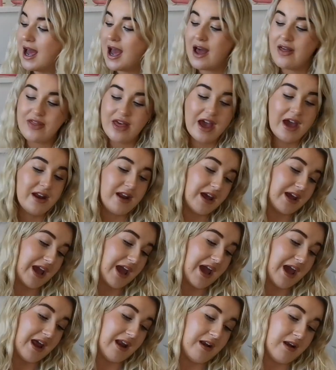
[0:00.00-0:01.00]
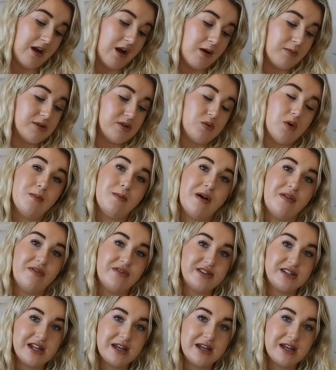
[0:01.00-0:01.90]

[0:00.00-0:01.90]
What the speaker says: And then again, up to 1 month